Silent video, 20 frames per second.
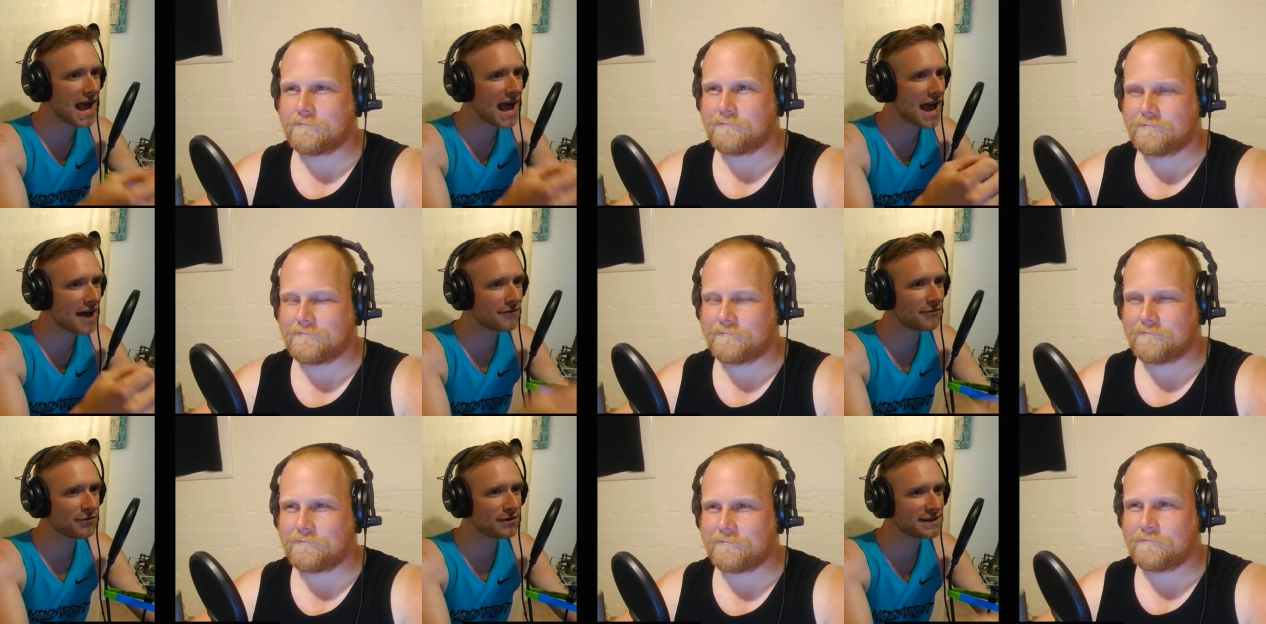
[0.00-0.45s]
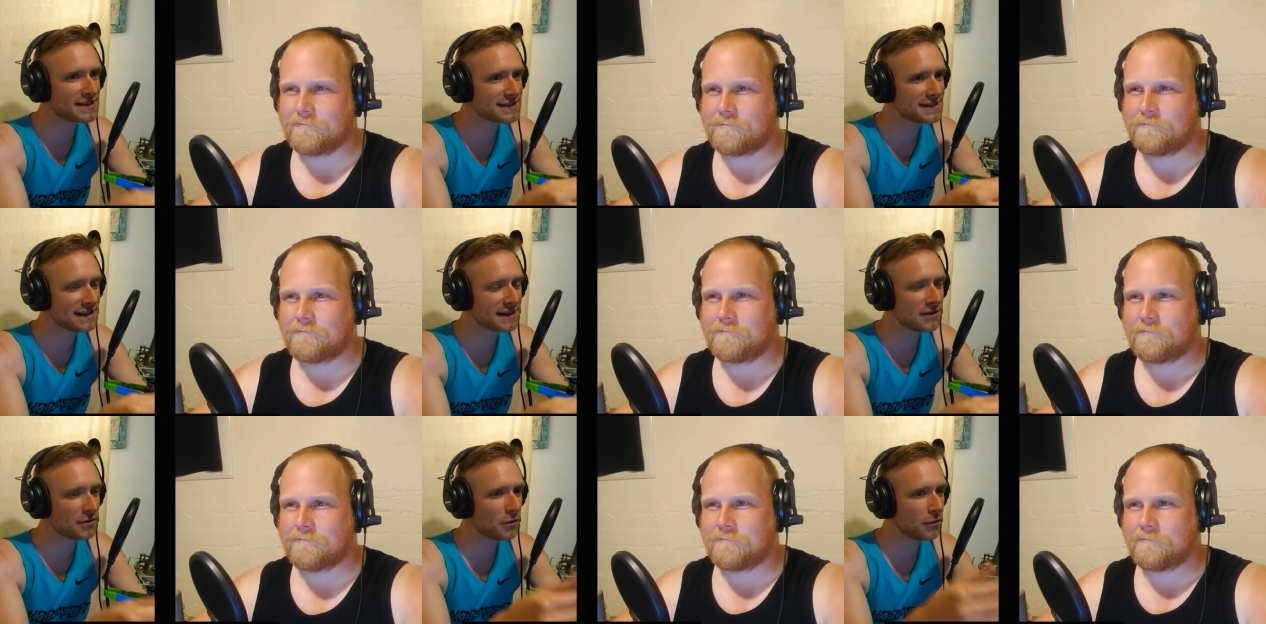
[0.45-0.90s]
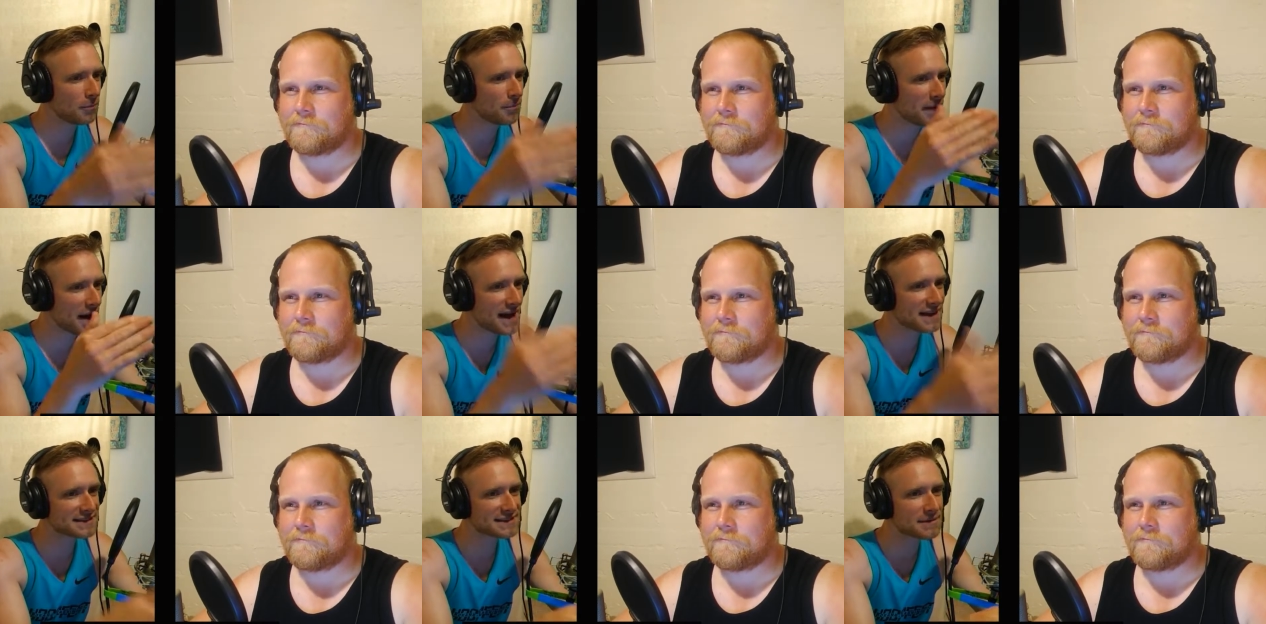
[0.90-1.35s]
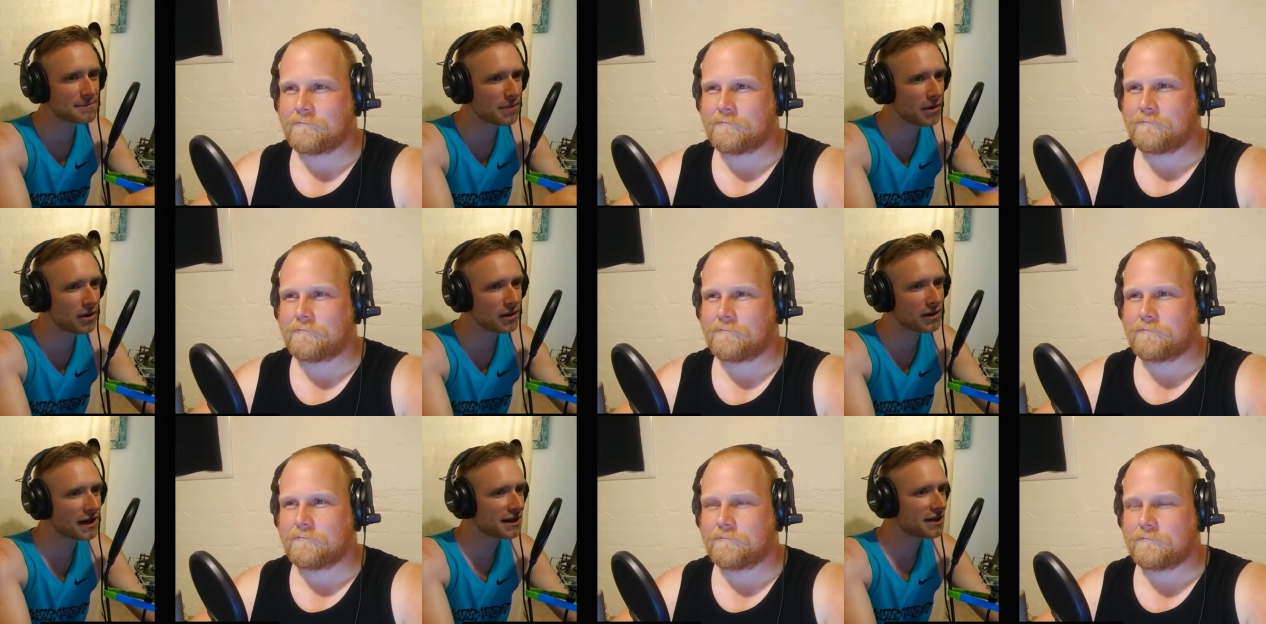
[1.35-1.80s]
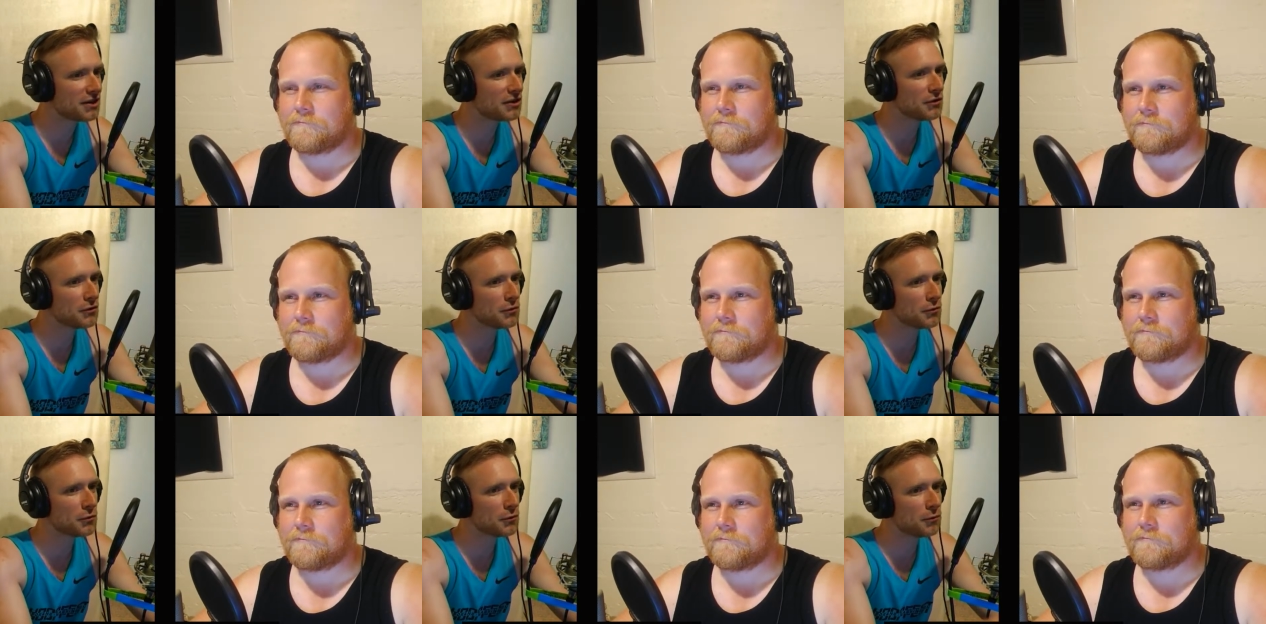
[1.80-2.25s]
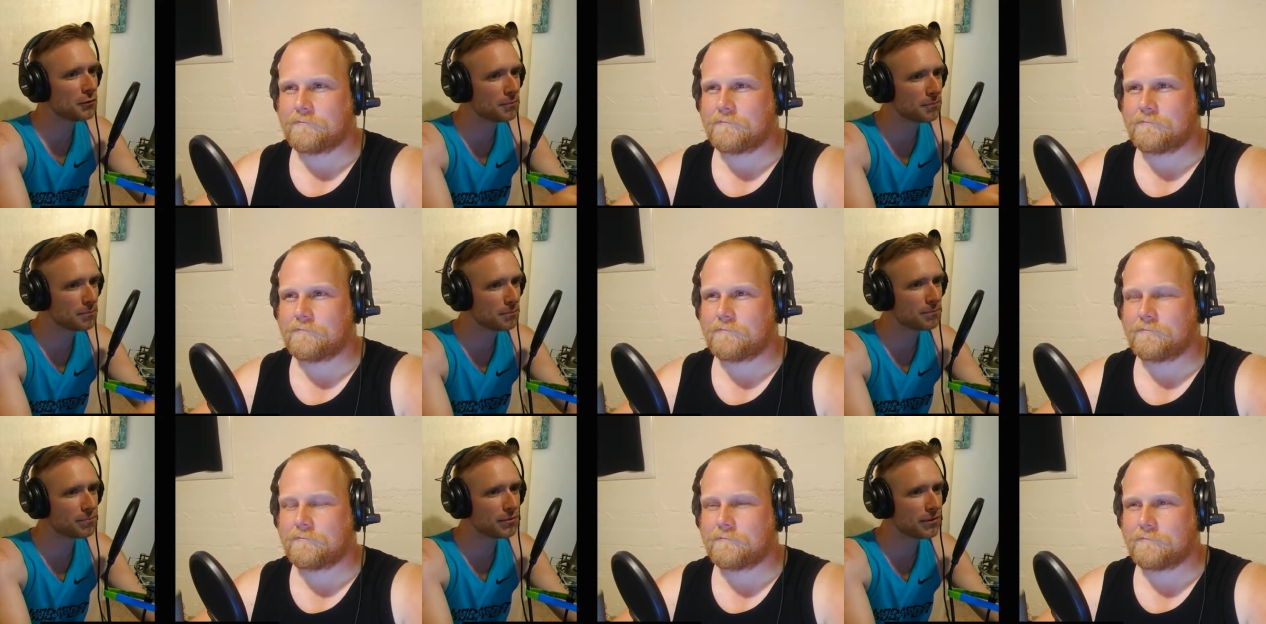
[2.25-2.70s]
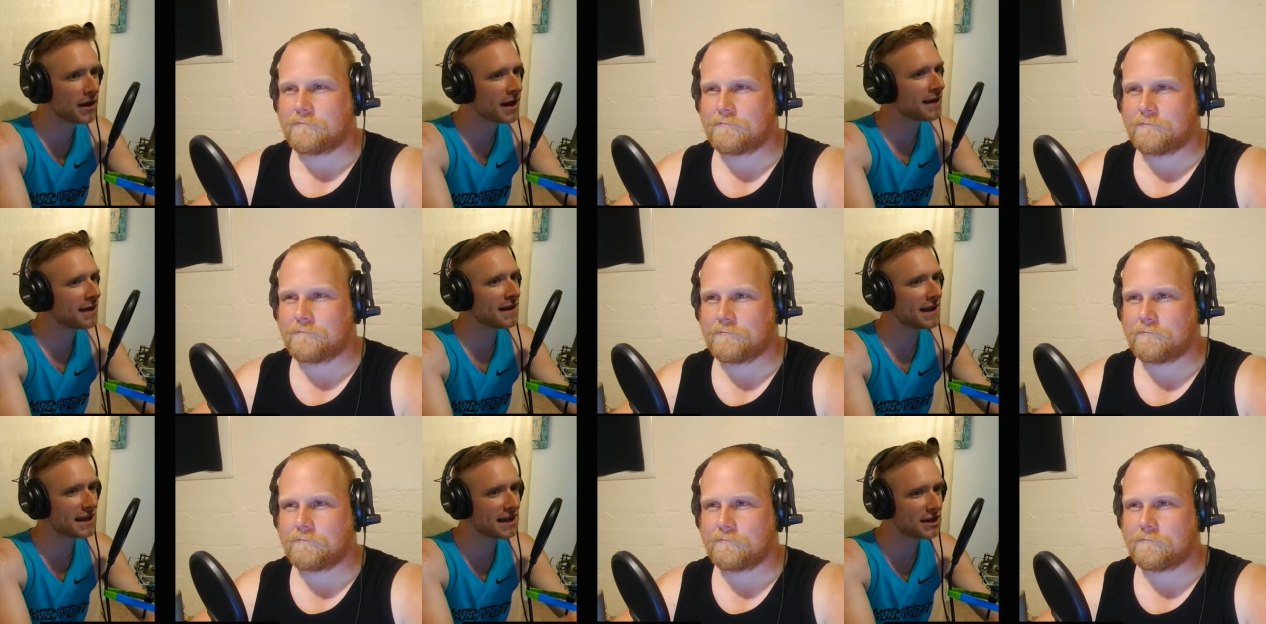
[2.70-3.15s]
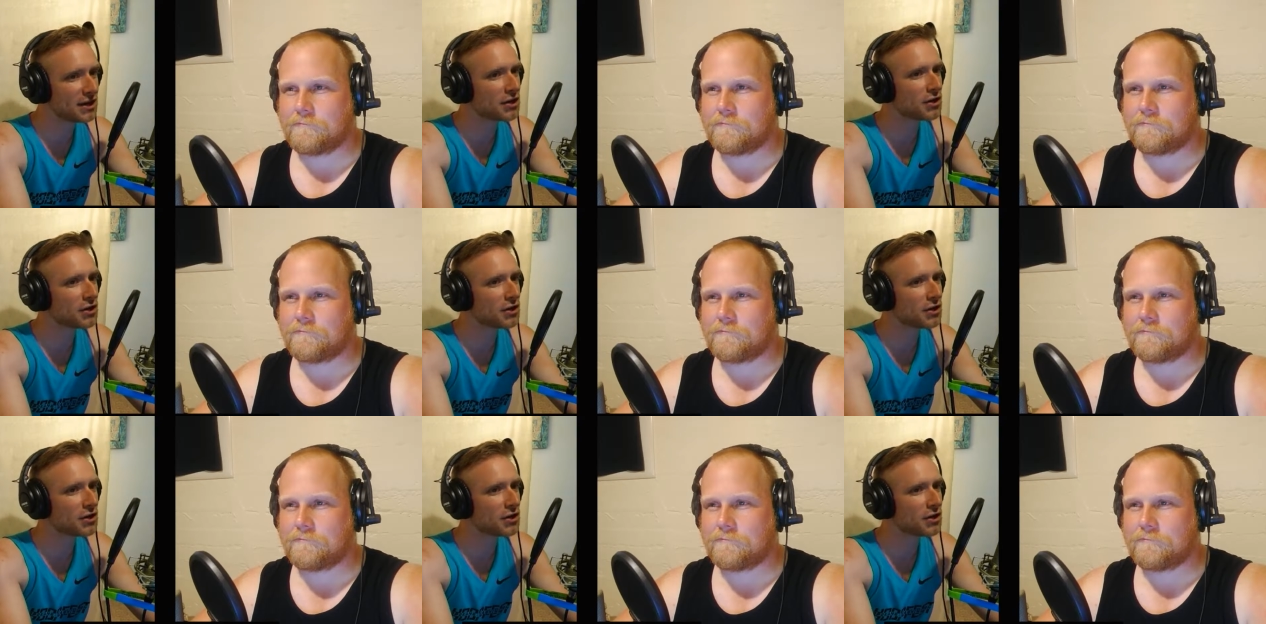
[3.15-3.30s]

Speaker 1: Every single basketball IQ play that he